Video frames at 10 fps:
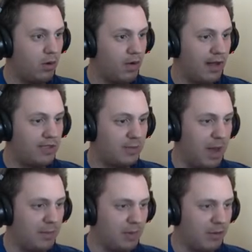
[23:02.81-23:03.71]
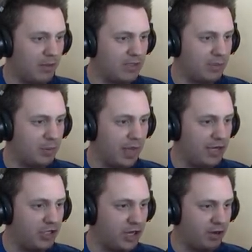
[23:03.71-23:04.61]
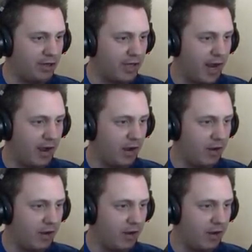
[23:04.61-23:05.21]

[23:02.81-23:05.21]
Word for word: That's some Emily wants to play shit right there.